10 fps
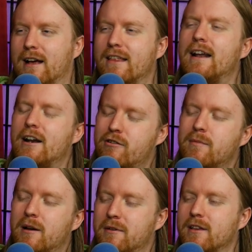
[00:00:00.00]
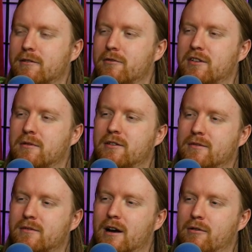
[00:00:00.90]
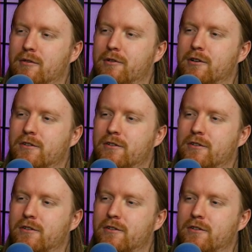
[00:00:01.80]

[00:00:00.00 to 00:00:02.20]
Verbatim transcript: Yeah. I, I actually might have been like a reason why I got rid of one or